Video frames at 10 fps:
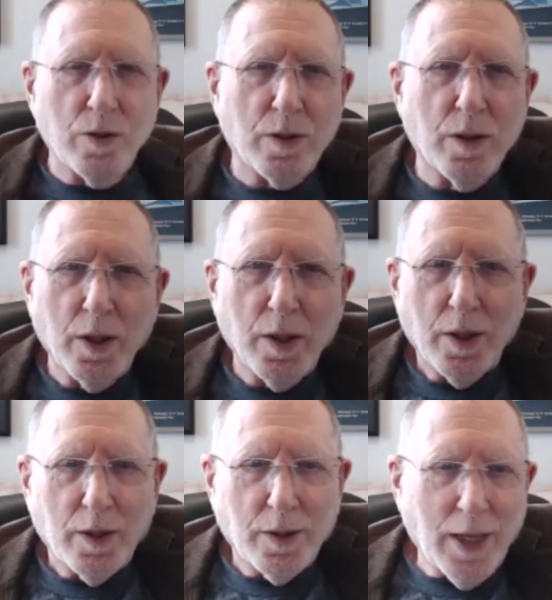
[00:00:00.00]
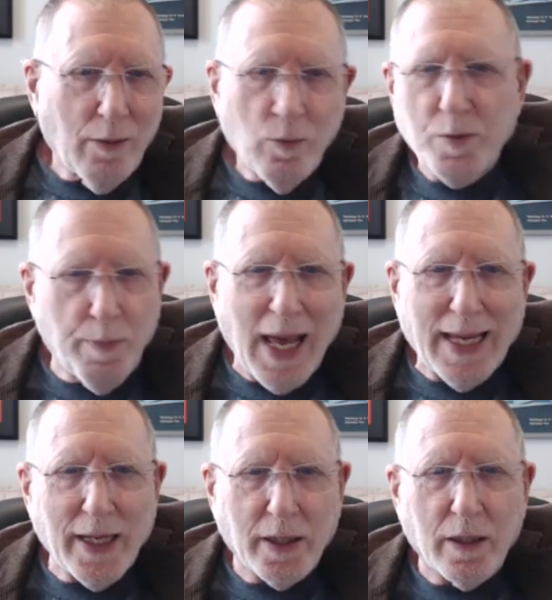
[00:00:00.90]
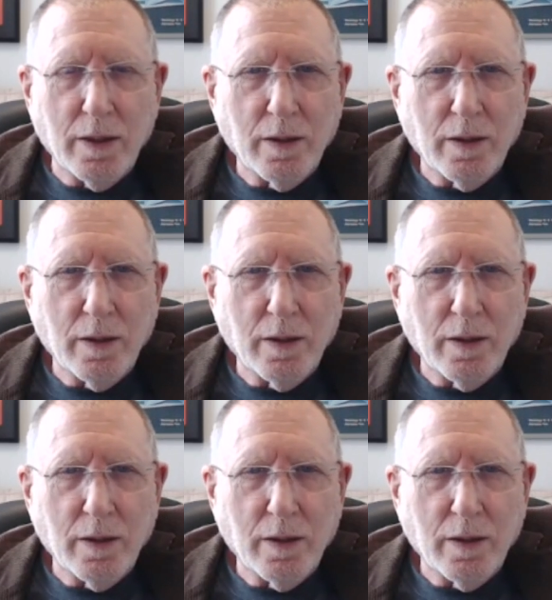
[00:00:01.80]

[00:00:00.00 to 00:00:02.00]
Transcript: was banging.